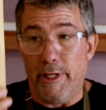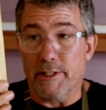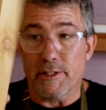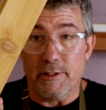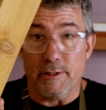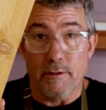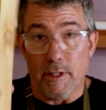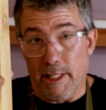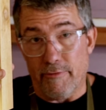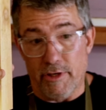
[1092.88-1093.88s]
pieces,
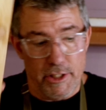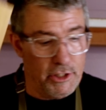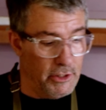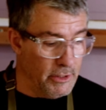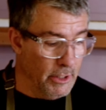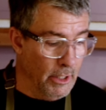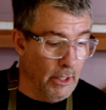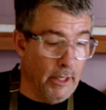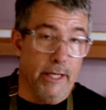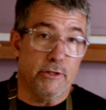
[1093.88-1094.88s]
11 inches,
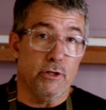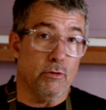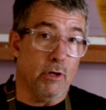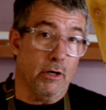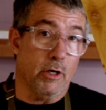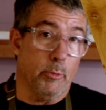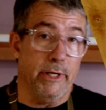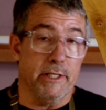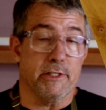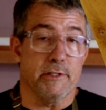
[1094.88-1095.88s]
and two longer
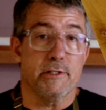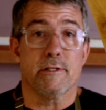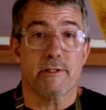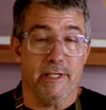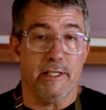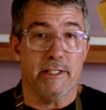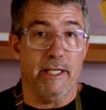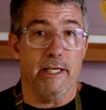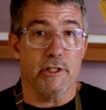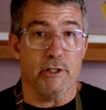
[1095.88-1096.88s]
pieces,
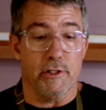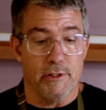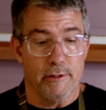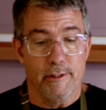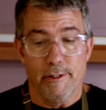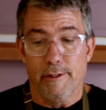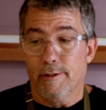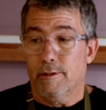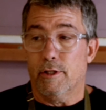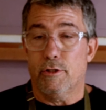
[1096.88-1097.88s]
16 inches.
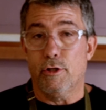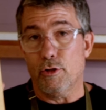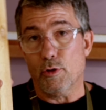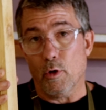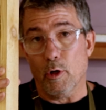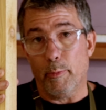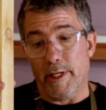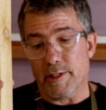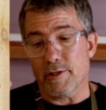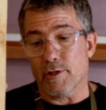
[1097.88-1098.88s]
The two shorter
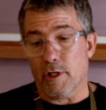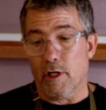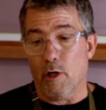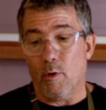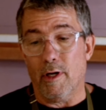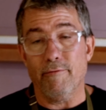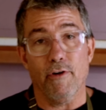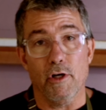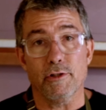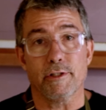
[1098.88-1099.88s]
pieces are going to go on
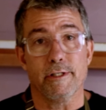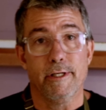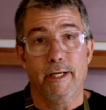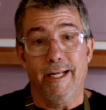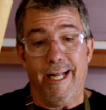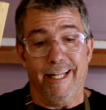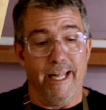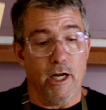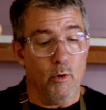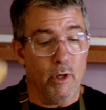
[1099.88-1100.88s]
first, and
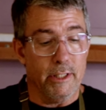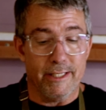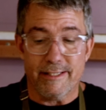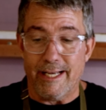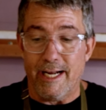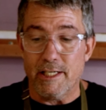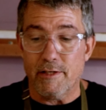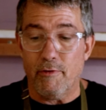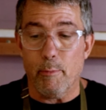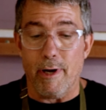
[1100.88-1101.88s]
they go on the sides
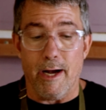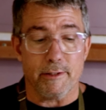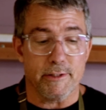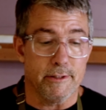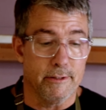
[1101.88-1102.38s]
of your box